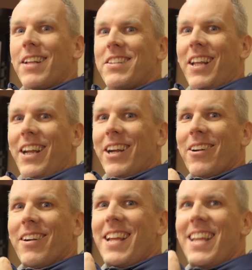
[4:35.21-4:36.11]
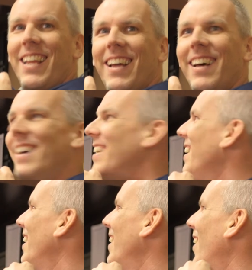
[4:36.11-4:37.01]
is eerie.
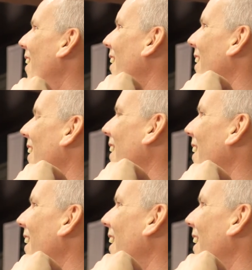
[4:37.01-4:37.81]
That's creepy. I don't